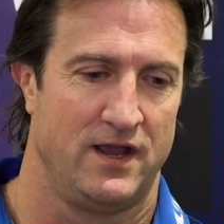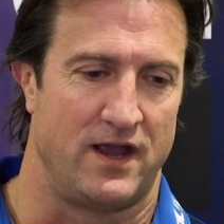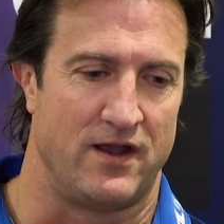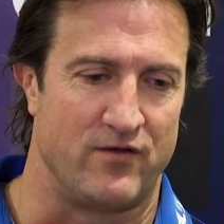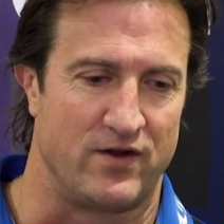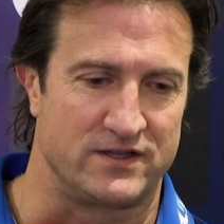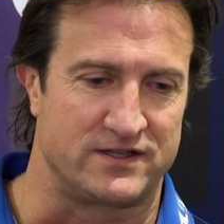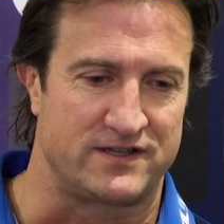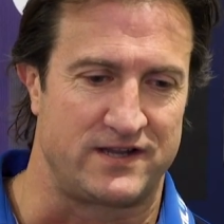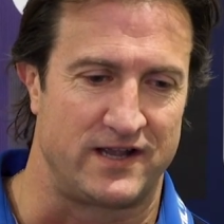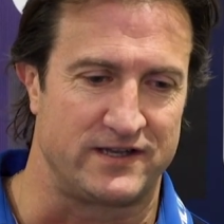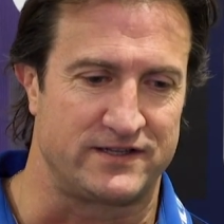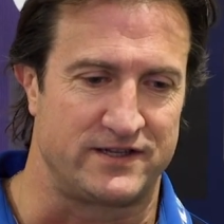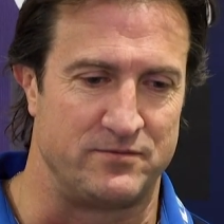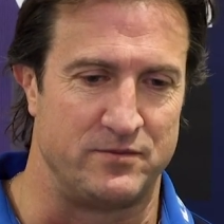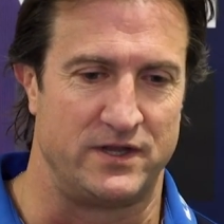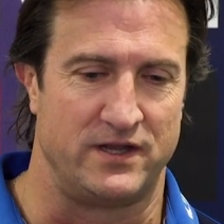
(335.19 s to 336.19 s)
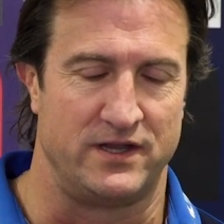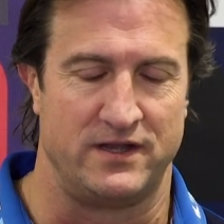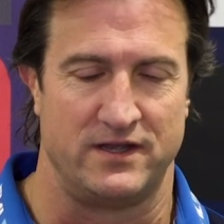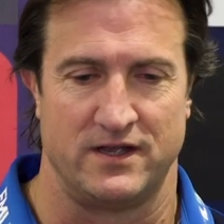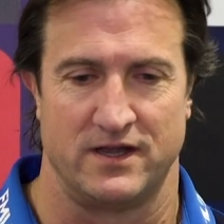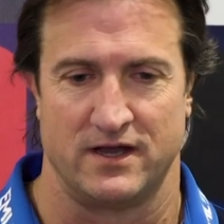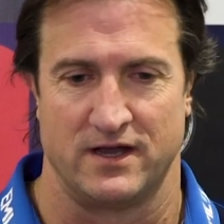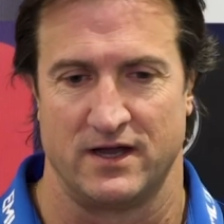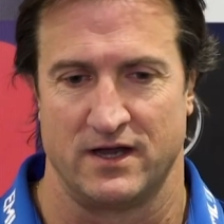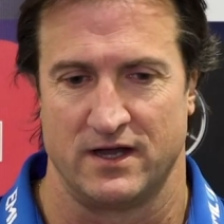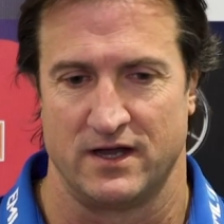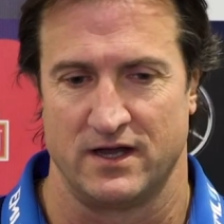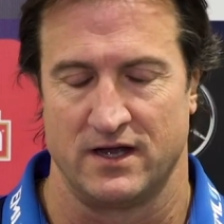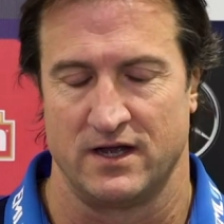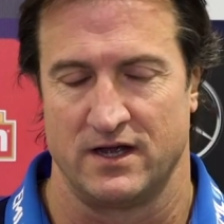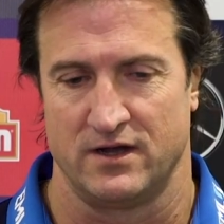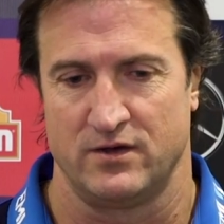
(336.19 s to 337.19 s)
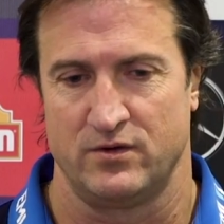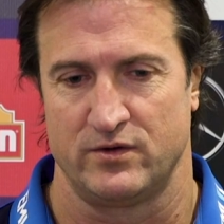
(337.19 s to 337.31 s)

Everyone's tested me, uh,